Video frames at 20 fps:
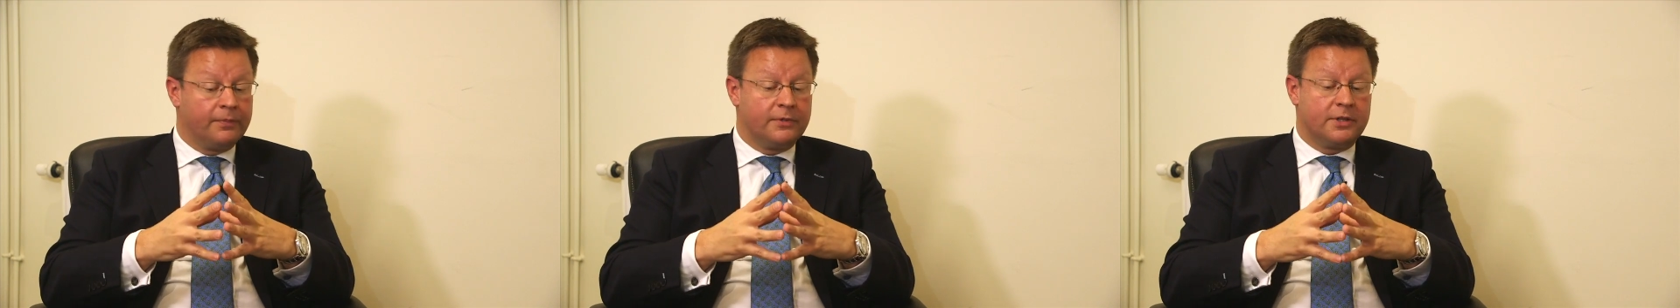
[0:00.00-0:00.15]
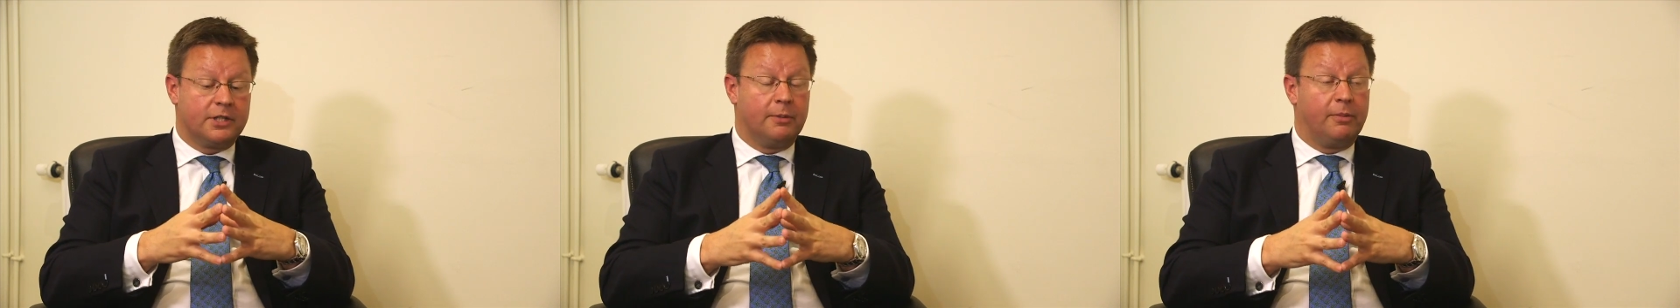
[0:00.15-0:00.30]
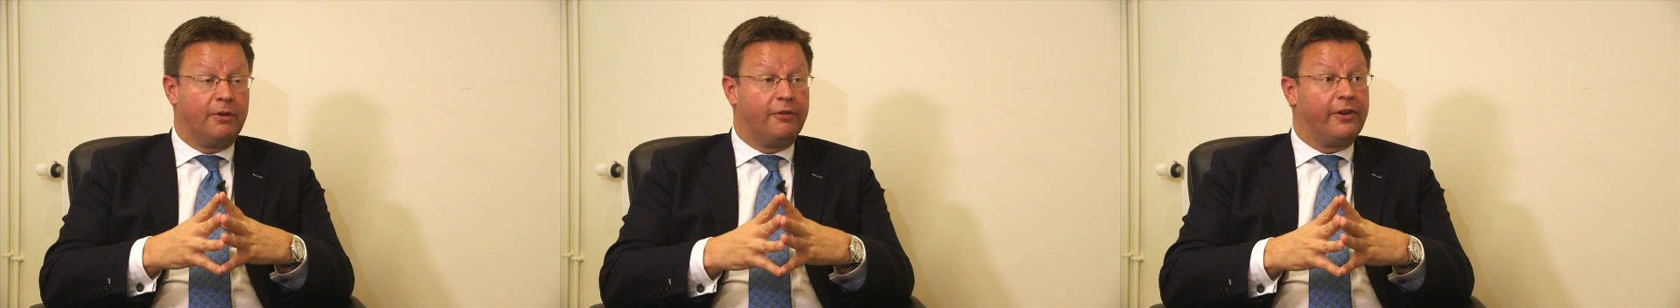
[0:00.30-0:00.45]

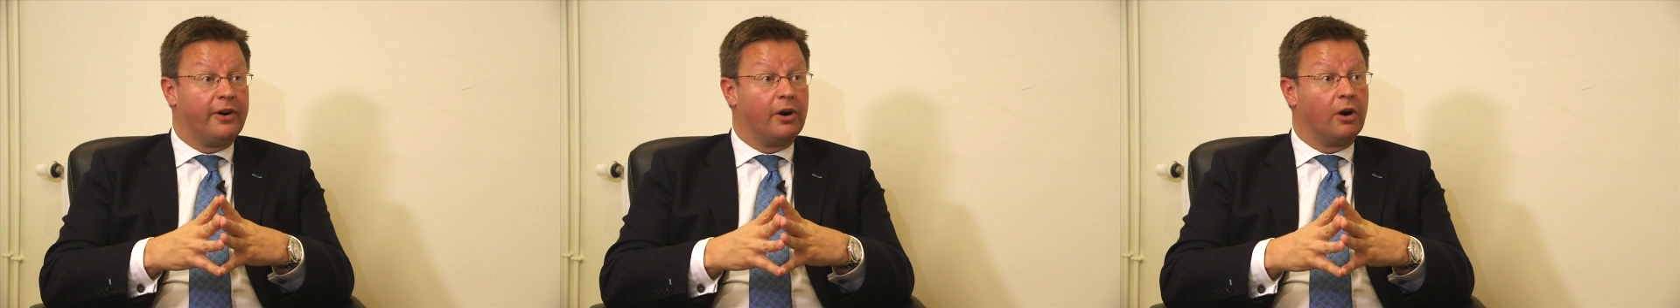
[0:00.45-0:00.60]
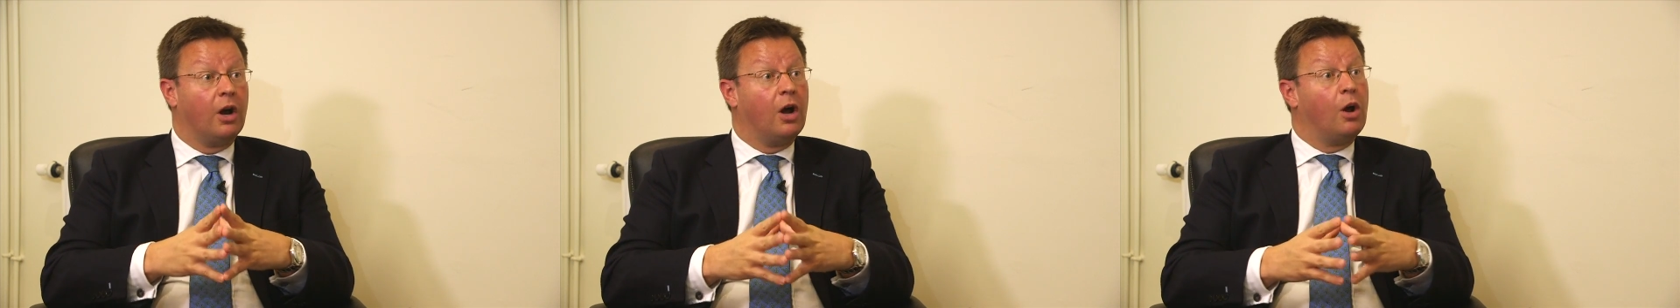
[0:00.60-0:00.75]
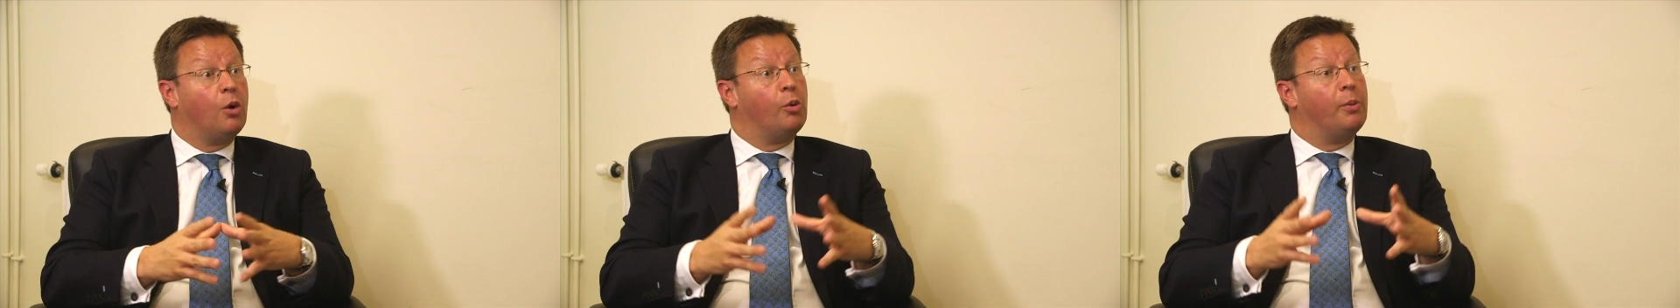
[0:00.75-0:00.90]
to be fair,
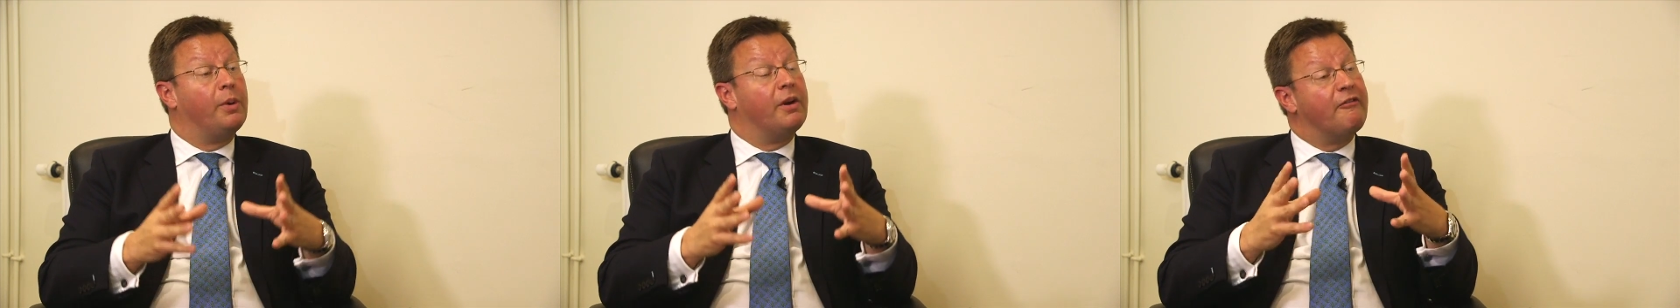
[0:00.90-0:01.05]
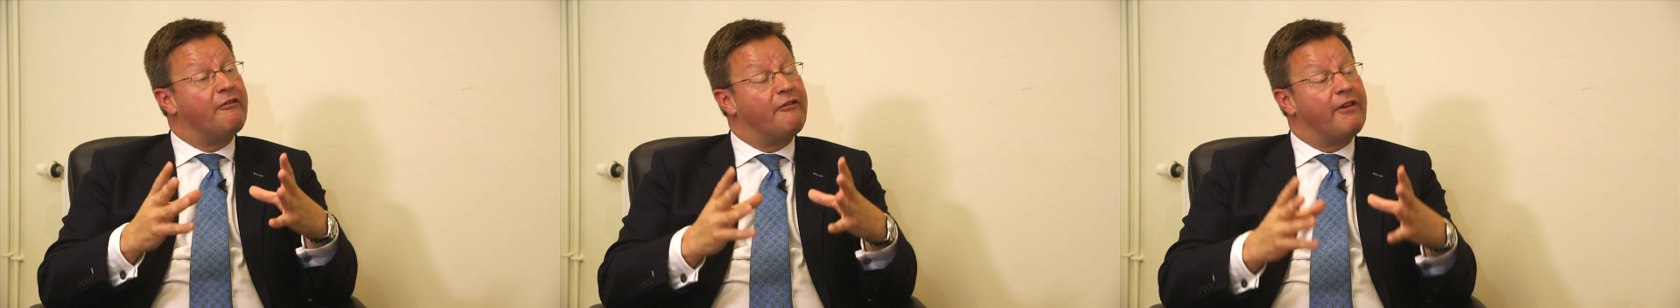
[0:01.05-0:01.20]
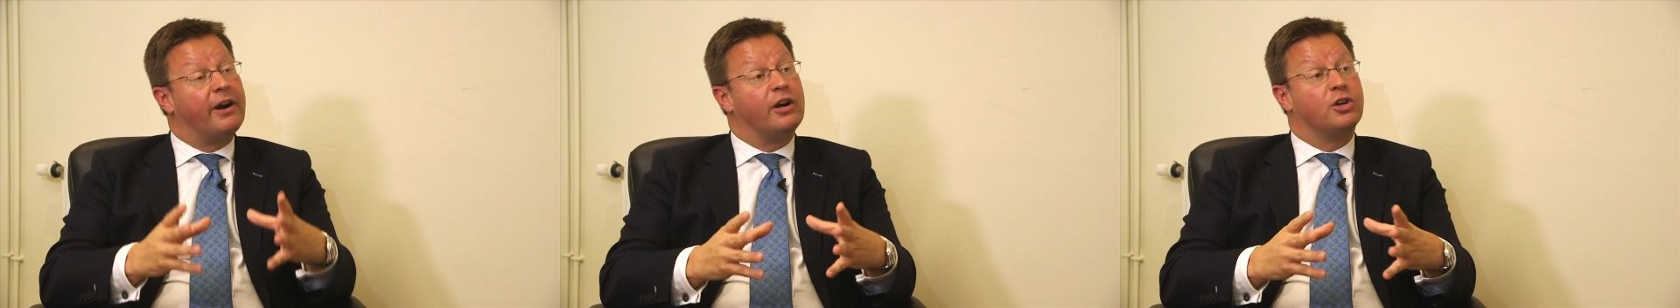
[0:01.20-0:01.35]
will be in a
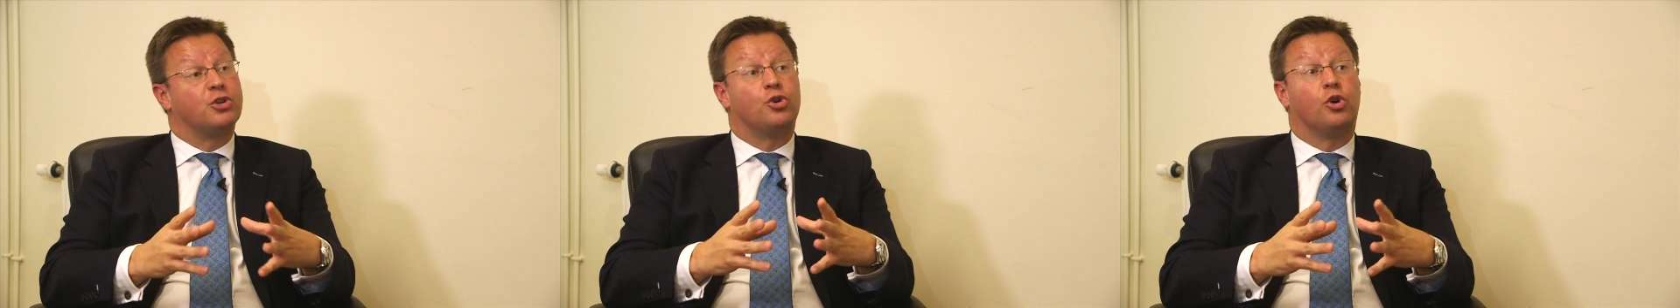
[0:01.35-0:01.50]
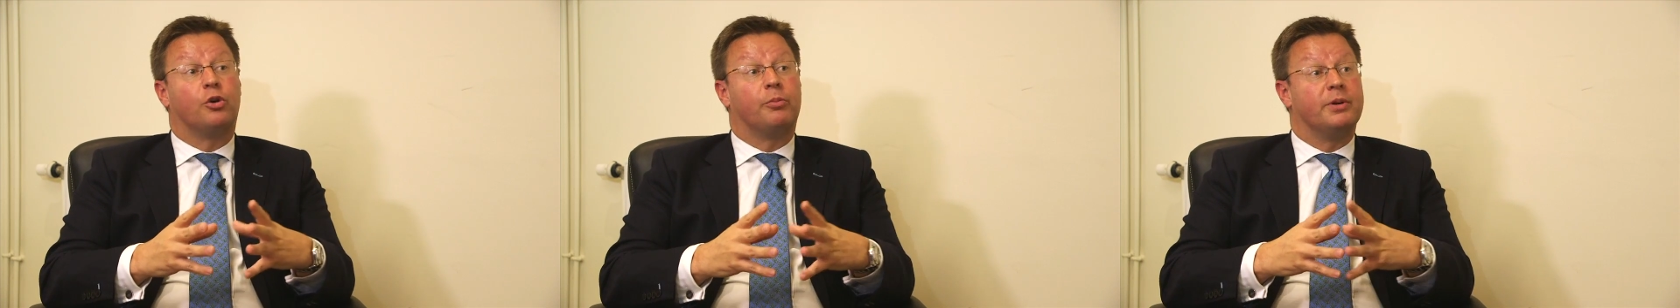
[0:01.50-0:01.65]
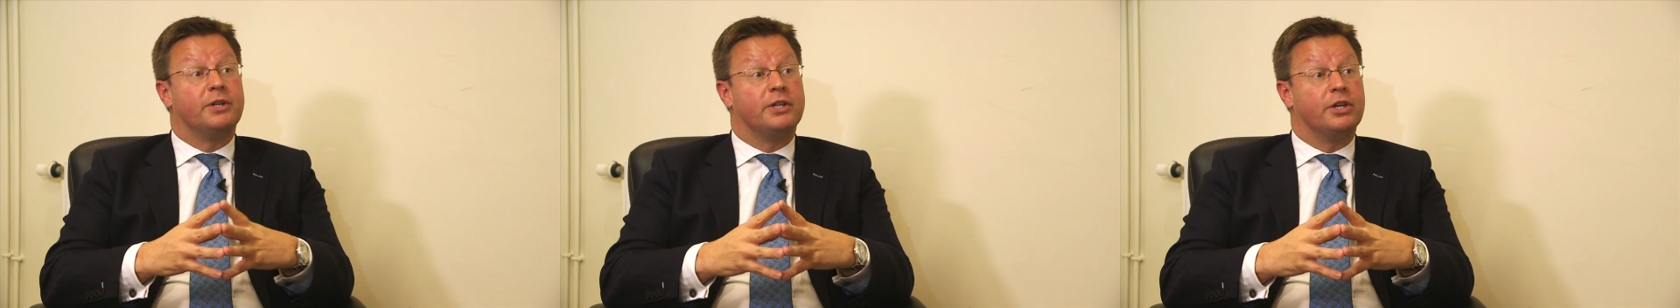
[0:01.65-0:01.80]
very
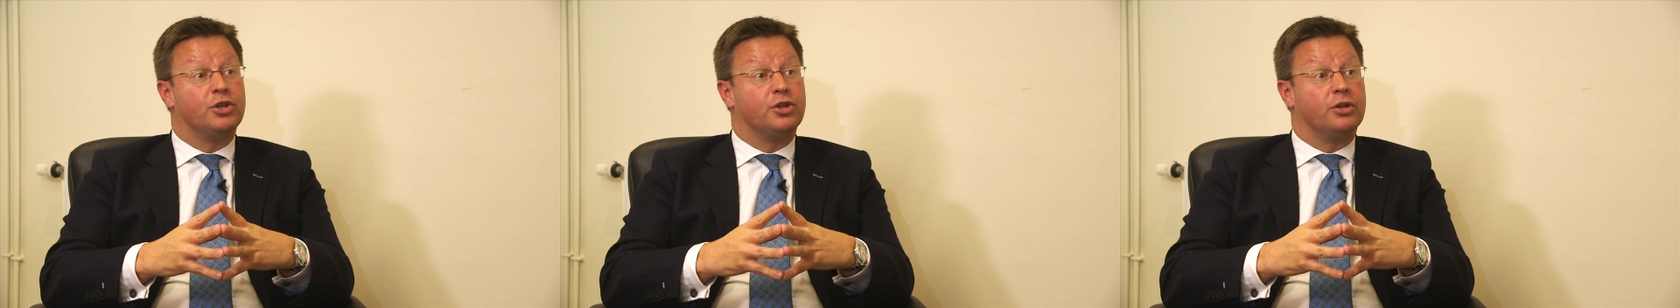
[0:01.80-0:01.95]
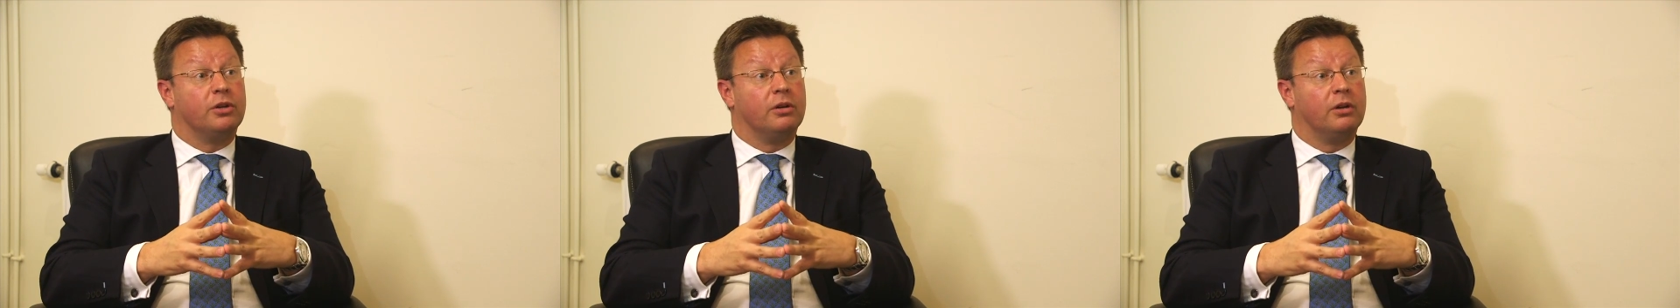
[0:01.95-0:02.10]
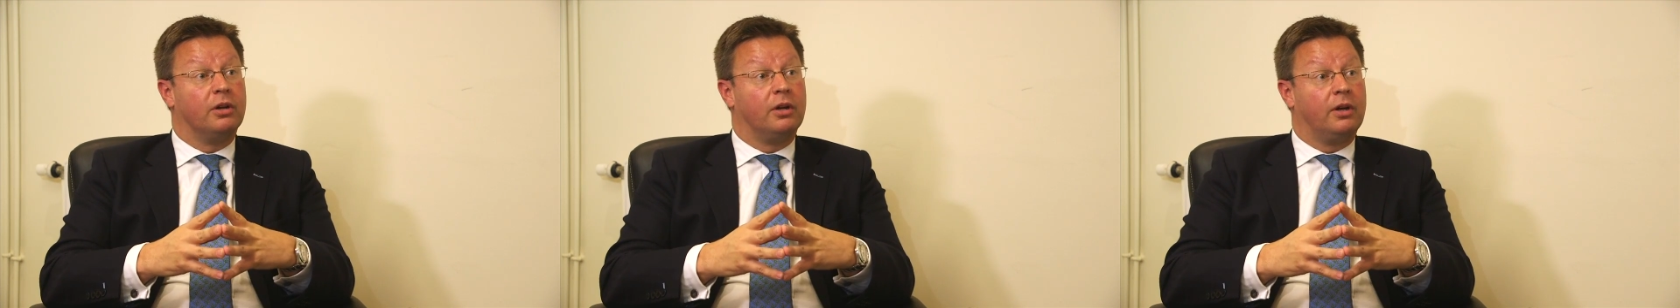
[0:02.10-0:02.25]
strong
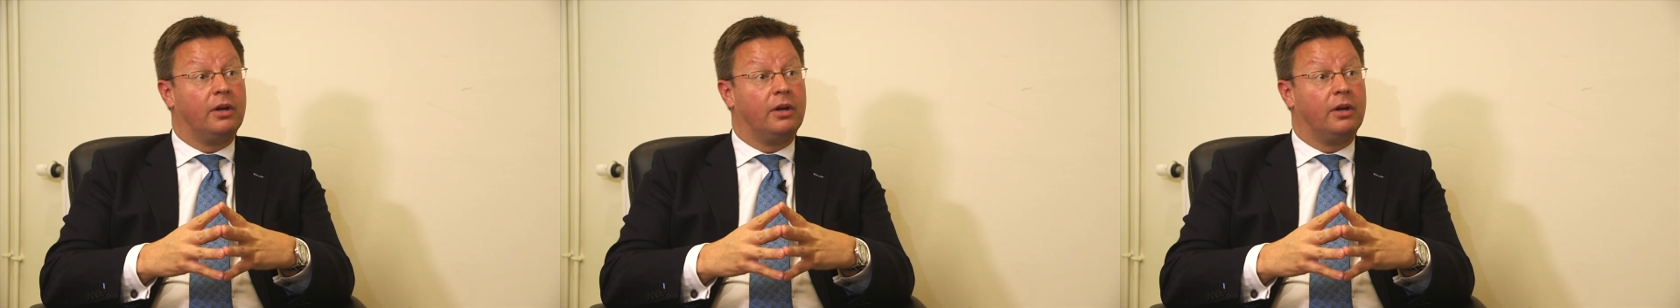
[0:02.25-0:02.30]
position.